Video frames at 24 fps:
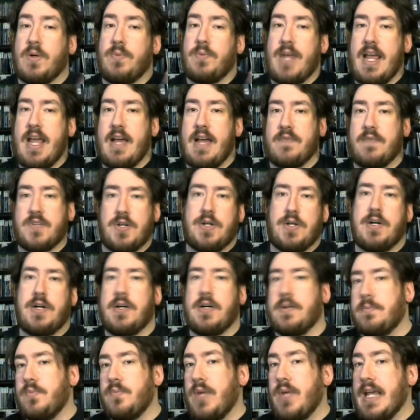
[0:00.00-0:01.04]
We have
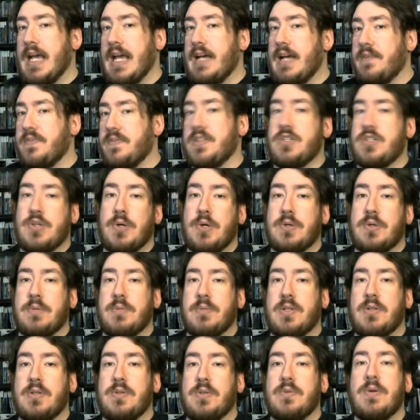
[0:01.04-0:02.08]
Calm, we have the
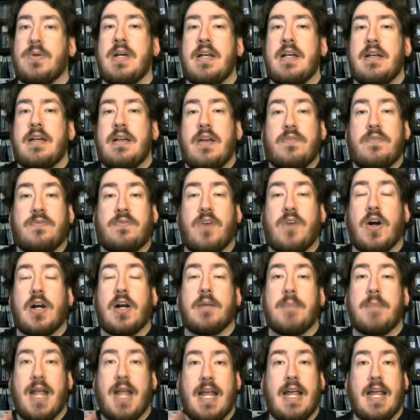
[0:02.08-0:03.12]
Chocobo
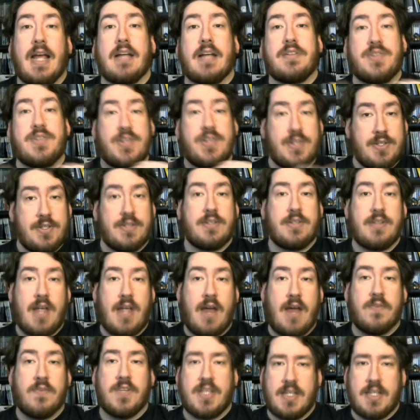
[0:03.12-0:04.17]
farm, and
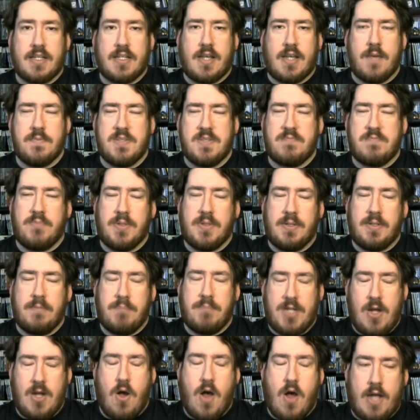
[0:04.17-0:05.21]
everything that comes
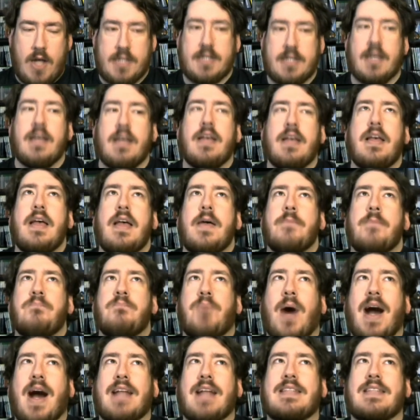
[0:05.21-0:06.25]
beyond.
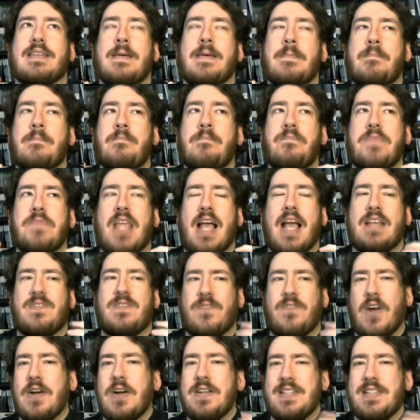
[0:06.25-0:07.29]
But as
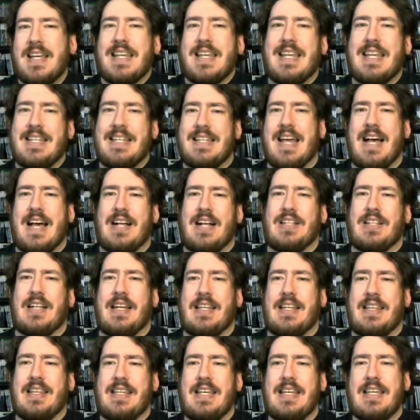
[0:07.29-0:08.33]
far as I can tell, I
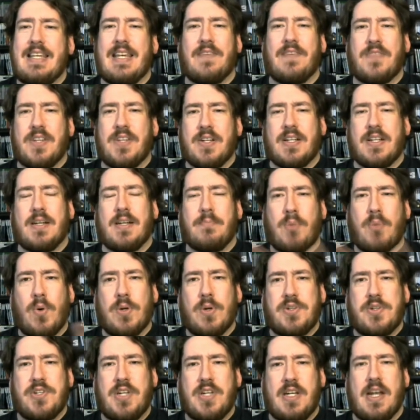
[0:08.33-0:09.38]
think if they're going to
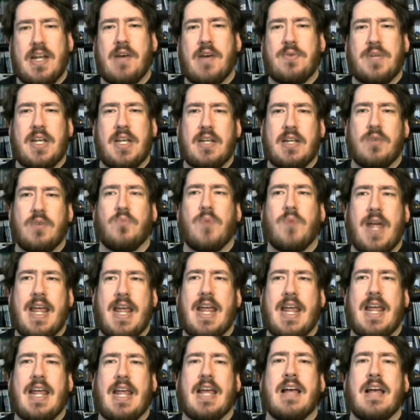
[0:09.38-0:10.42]
portion it out in a
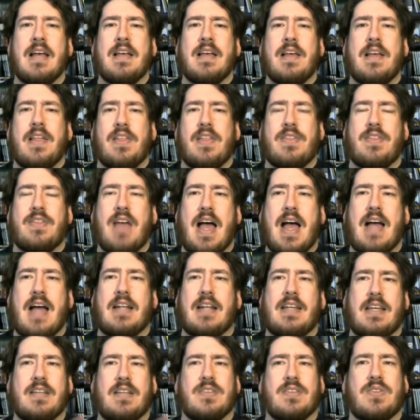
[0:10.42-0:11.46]
way that
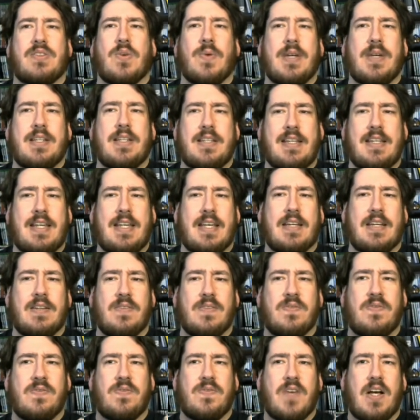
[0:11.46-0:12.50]
is going to
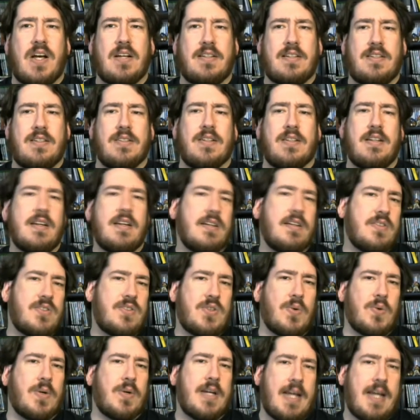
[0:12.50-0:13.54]
give a good
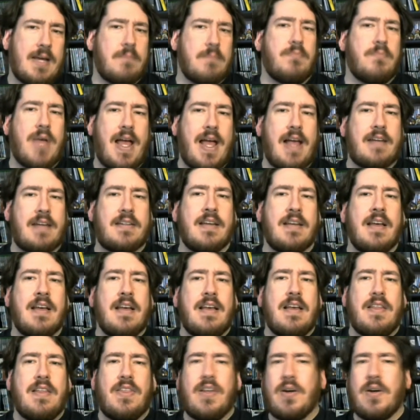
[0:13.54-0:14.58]
story impact,
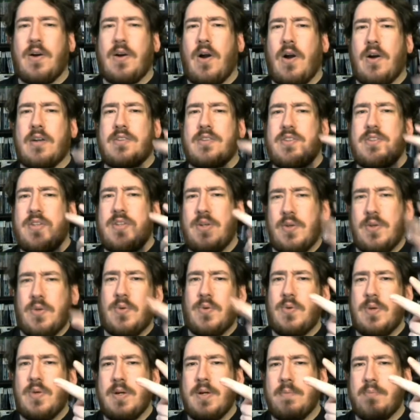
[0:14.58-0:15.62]
there are
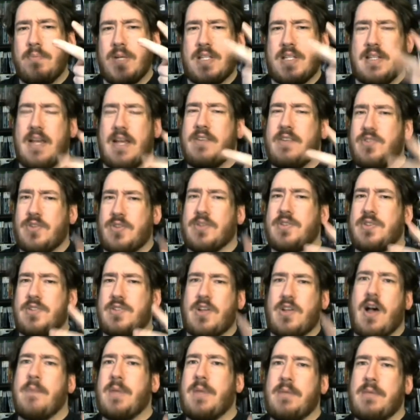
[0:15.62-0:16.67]
2 potential
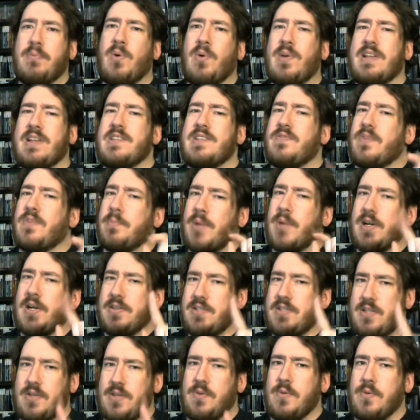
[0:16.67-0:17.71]
stopping points for Part
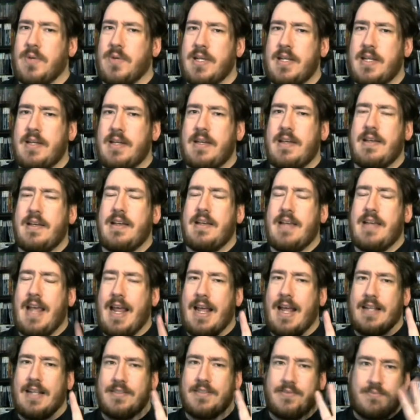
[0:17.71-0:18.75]
2.
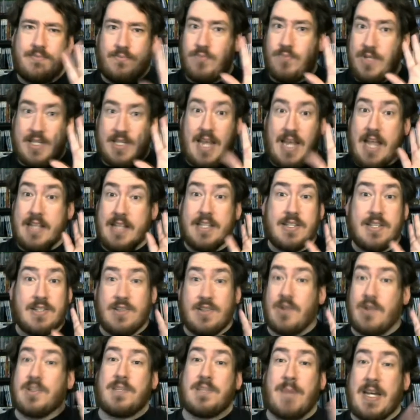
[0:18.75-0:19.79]
And once again, this is
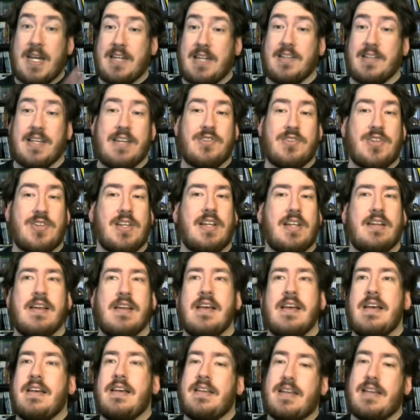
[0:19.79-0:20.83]
all speculation.
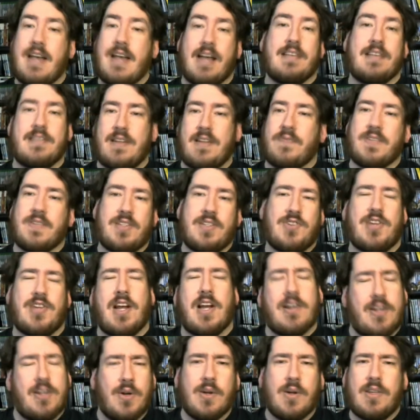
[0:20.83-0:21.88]
Guys, definitely
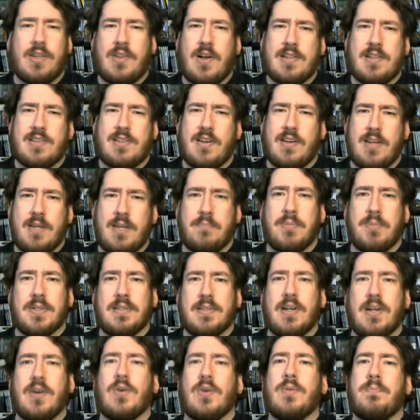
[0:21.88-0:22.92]
share your thoughts on it
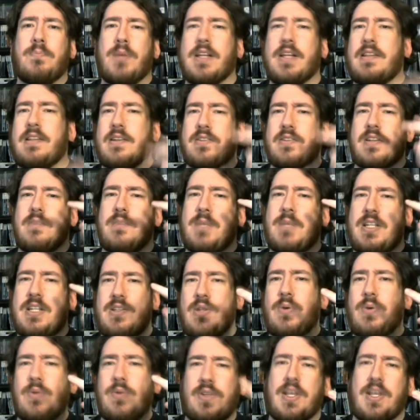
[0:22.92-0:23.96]
below, but there's going to be
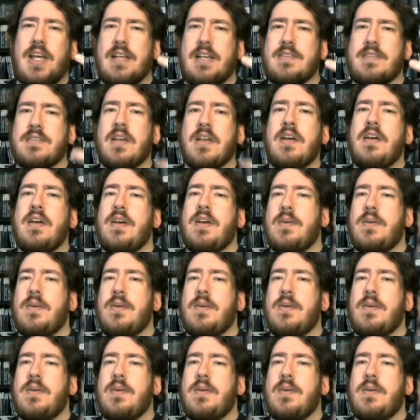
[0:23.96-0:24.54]
2 things.